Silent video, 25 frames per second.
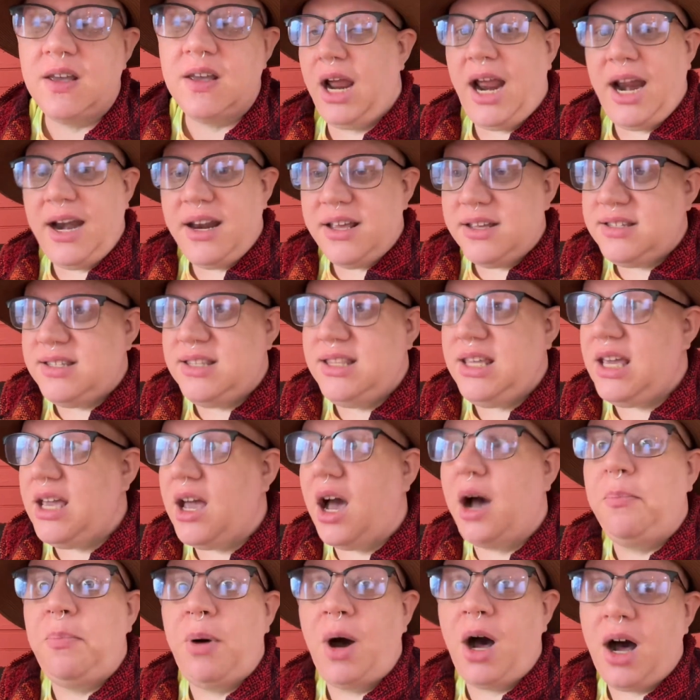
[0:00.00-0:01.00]
It is the
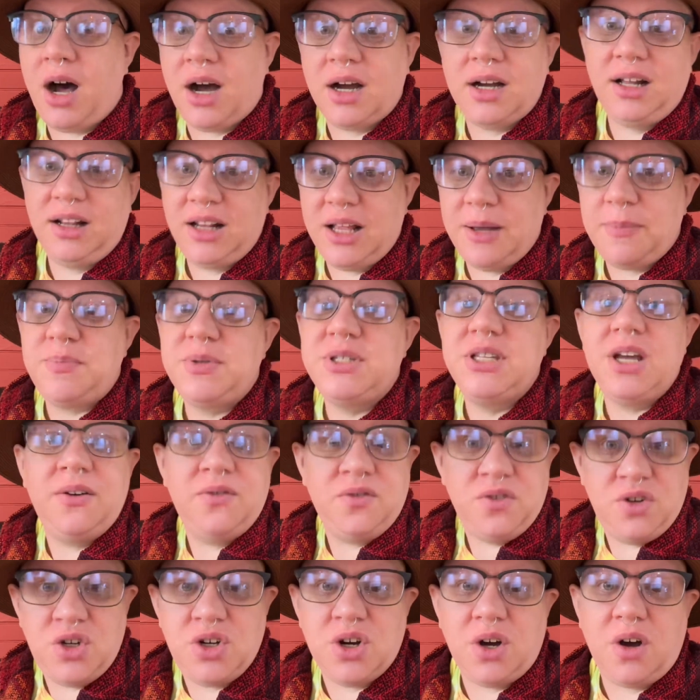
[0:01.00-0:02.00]
apocalypse
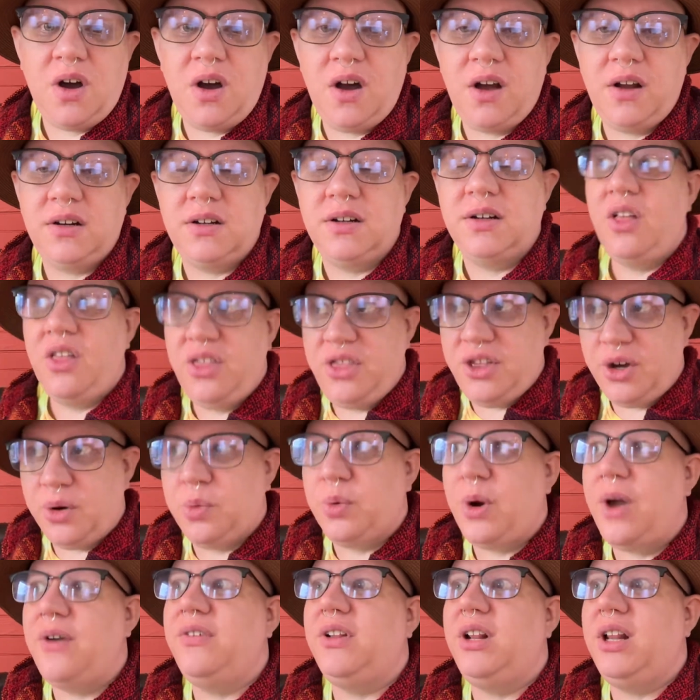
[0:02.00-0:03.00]
of John, the
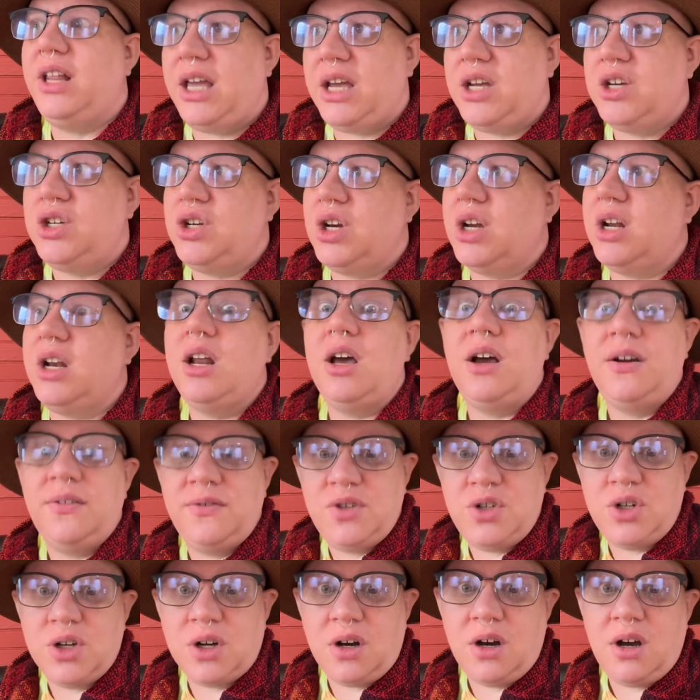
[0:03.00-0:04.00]
revelation of
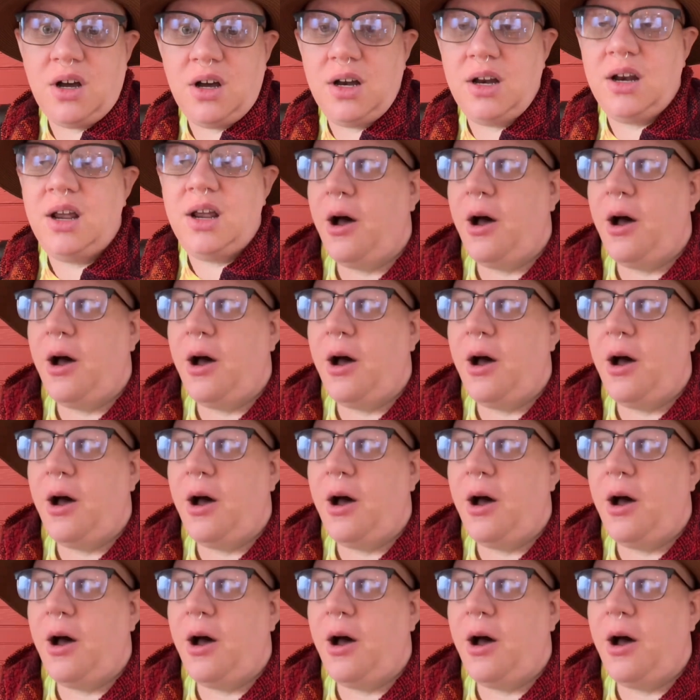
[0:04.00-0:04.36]
John.